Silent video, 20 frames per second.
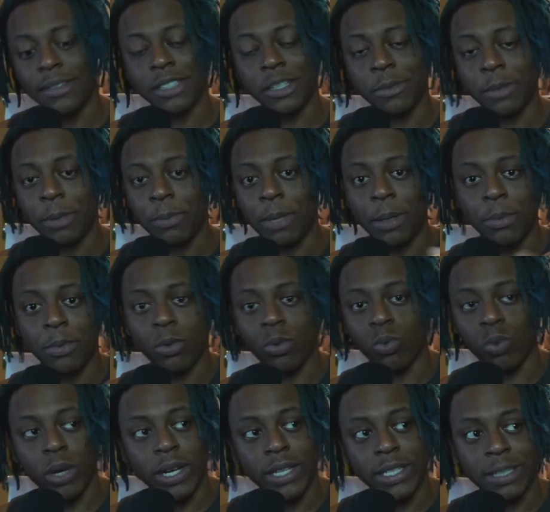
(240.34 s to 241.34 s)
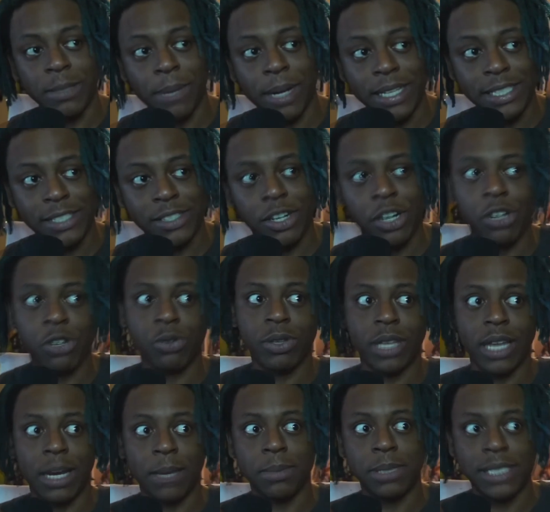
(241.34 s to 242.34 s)
be people run to my circle
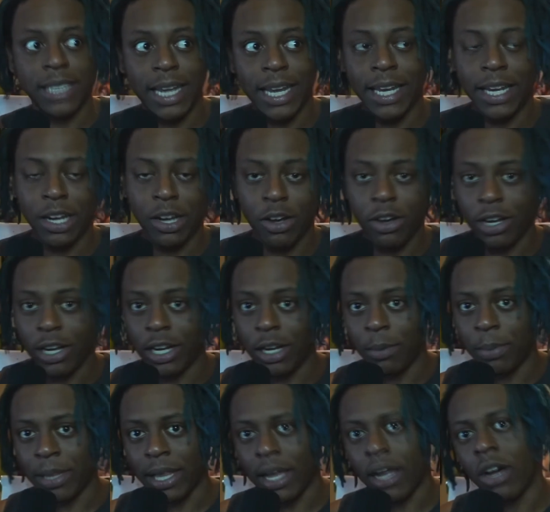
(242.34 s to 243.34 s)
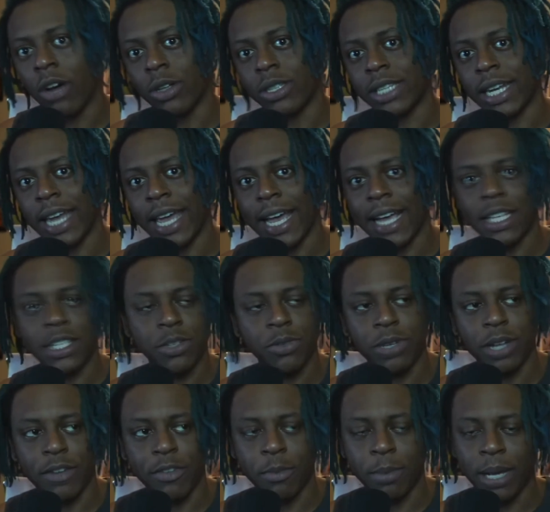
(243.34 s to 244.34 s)
that I'm standing on and they'll be like, oh, it's an Axel?
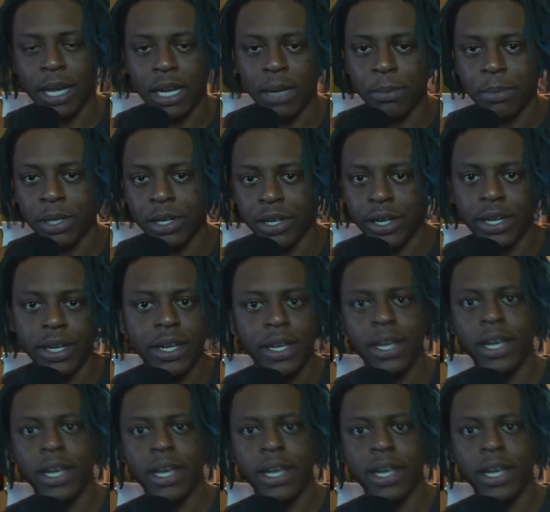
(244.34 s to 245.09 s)
Never mind, I'm good.